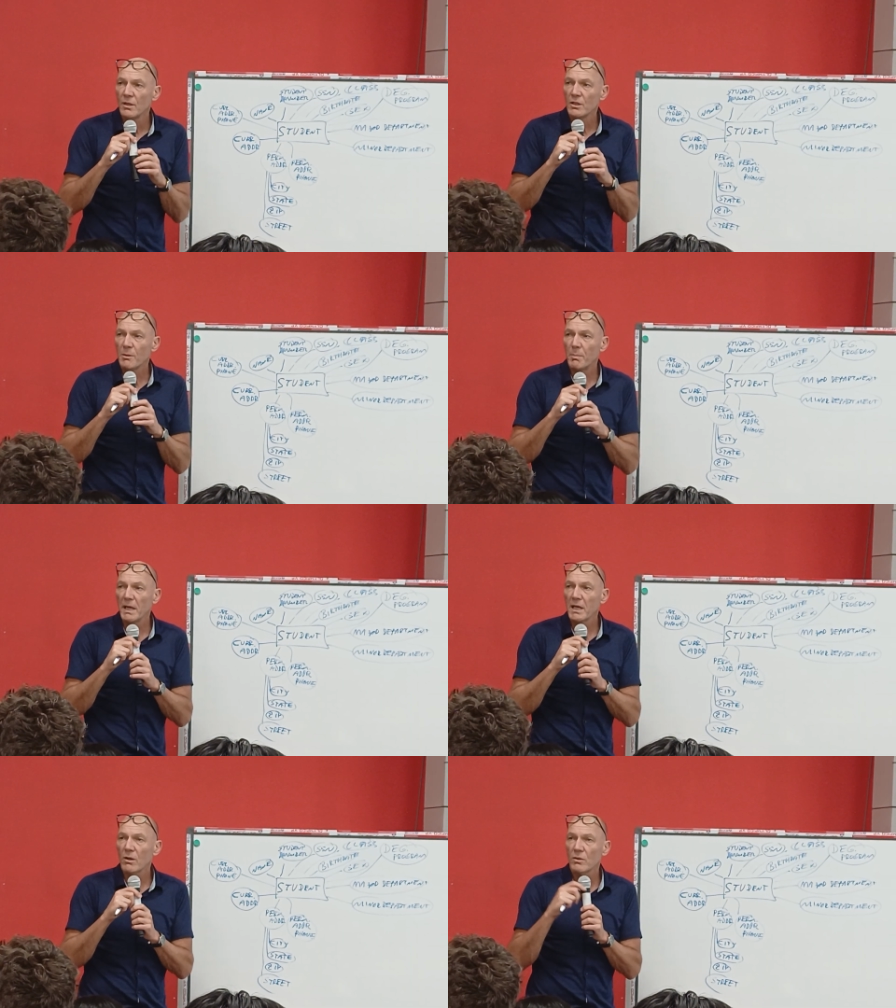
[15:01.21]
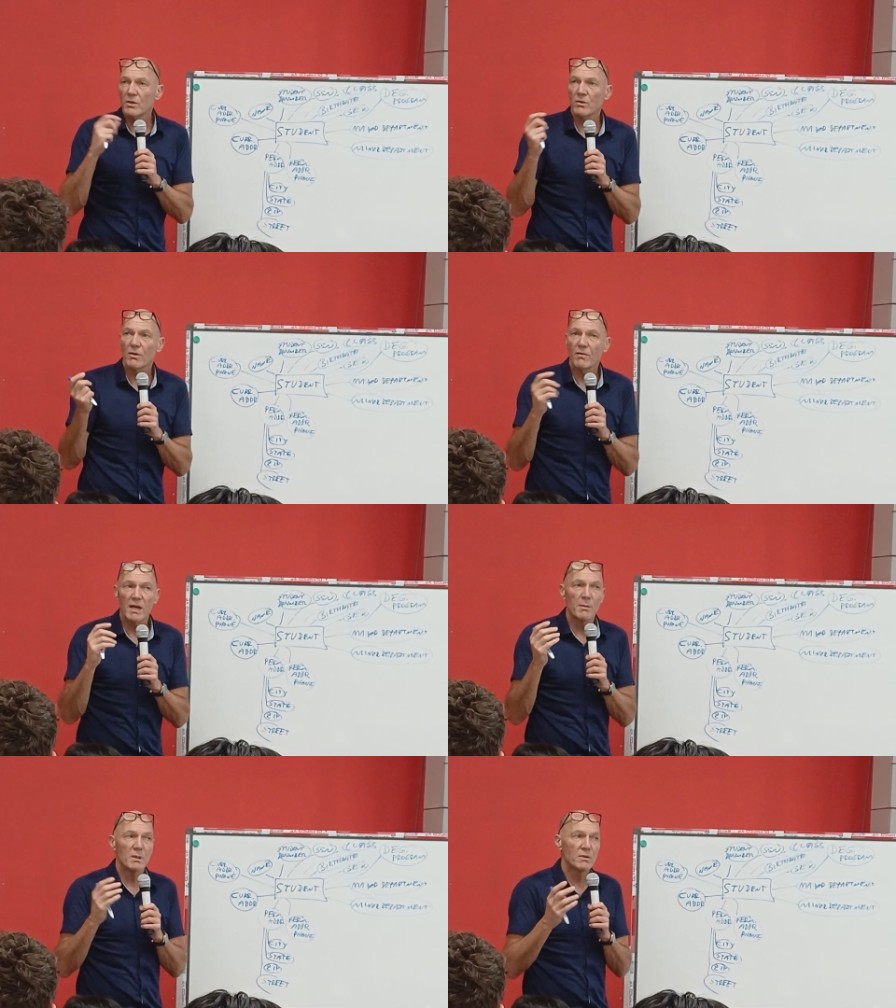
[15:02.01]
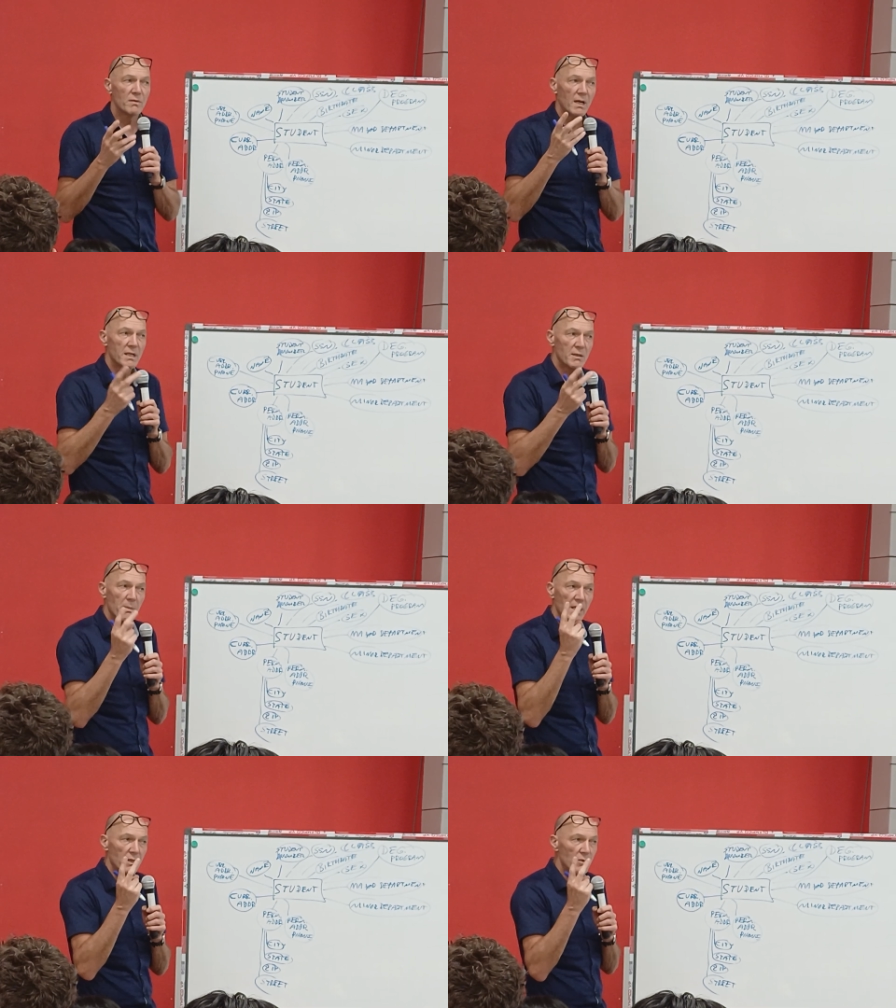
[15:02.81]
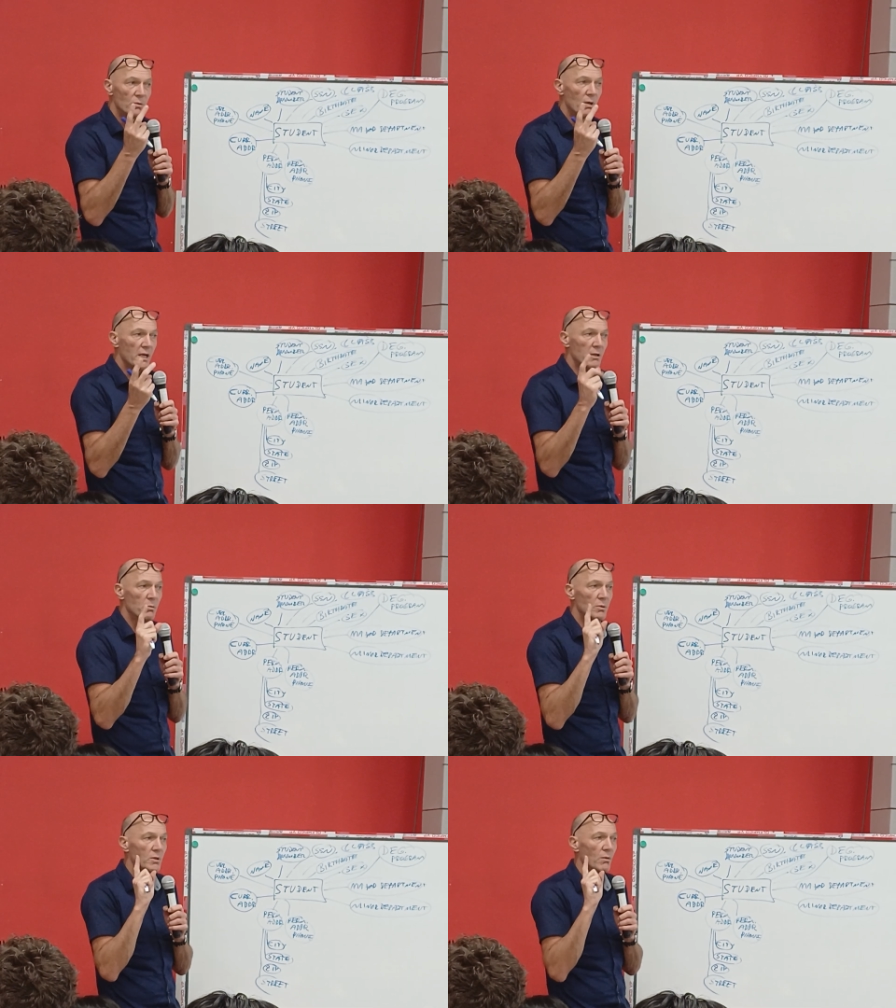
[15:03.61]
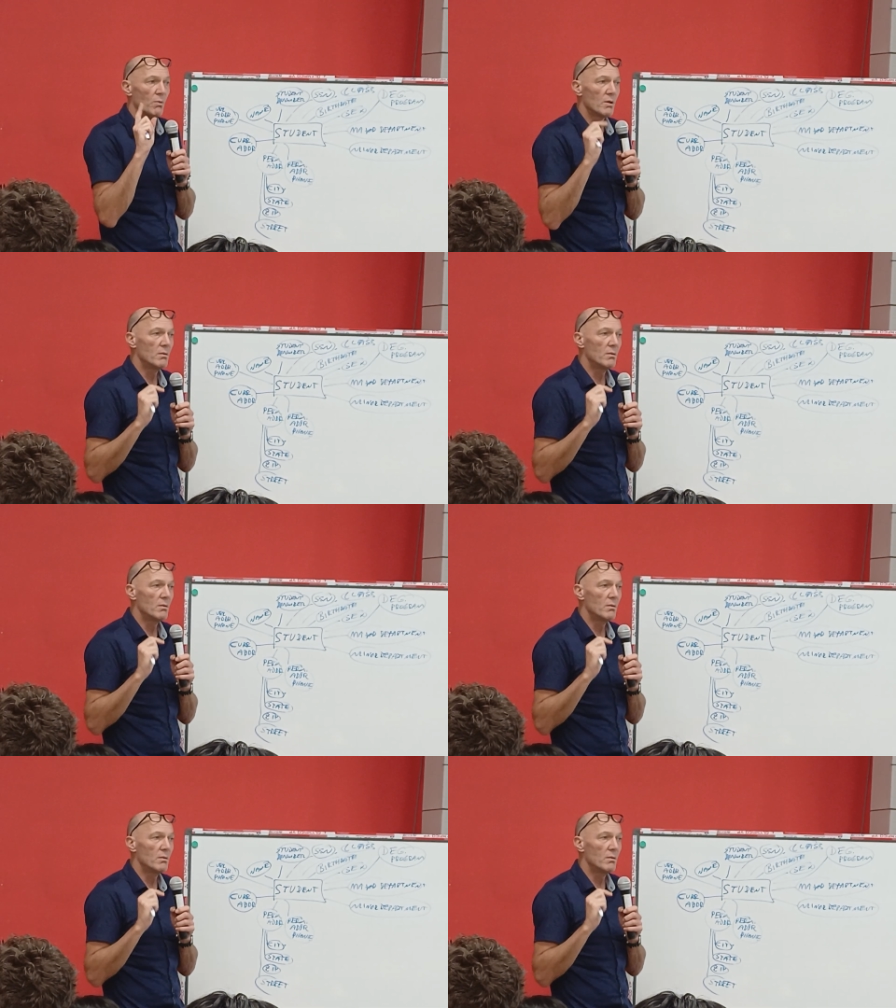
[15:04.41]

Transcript: Depending on the requirements, we either make it 2 attributes or 1.